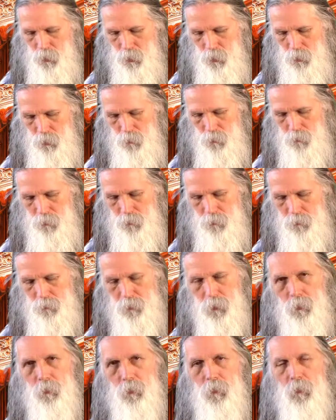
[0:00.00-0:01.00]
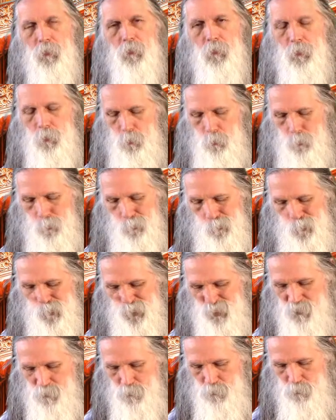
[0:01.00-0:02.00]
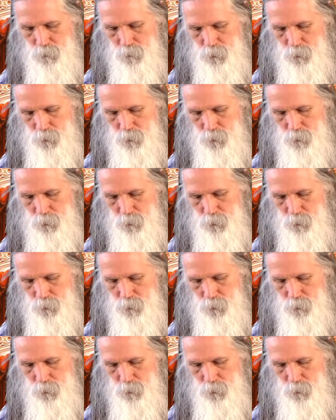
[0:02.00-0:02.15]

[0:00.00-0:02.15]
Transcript: Uh, then we